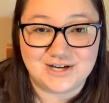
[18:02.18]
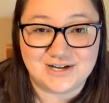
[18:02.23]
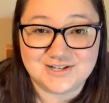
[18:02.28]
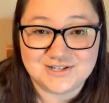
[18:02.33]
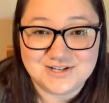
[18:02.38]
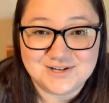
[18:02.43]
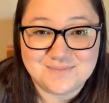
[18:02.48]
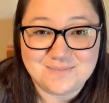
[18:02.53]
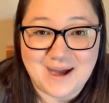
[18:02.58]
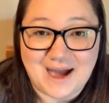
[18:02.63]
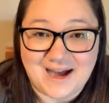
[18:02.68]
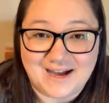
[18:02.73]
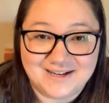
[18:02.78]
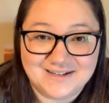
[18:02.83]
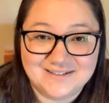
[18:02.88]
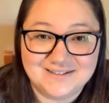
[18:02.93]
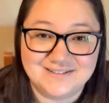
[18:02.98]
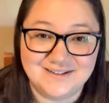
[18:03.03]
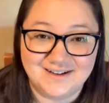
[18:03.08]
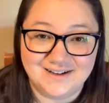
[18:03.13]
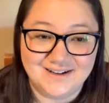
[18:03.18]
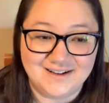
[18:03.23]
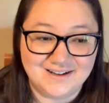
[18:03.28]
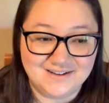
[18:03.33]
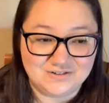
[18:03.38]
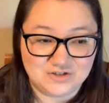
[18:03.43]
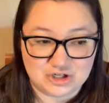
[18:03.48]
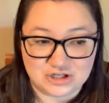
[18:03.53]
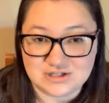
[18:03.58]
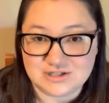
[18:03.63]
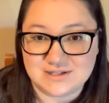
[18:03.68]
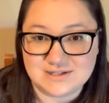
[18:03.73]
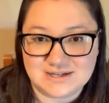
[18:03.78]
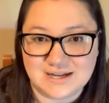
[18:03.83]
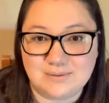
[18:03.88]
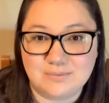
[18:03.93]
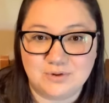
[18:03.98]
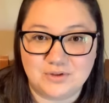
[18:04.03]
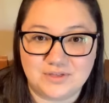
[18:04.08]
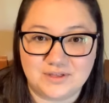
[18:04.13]
changing pad changing
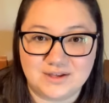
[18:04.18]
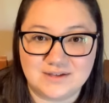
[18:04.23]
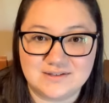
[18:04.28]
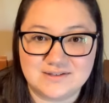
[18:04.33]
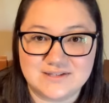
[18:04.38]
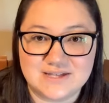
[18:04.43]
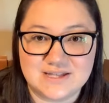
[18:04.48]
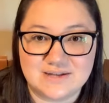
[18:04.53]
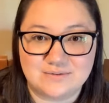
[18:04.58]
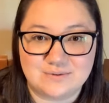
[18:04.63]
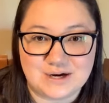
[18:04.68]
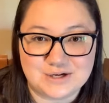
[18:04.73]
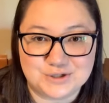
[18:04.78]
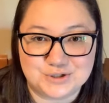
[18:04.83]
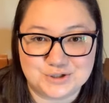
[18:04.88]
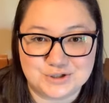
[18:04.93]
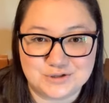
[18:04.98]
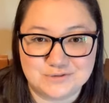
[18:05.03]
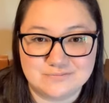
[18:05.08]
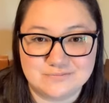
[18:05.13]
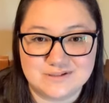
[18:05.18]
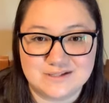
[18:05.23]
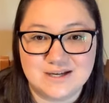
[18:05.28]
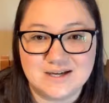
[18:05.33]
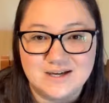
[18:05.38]
table things in the restrooms,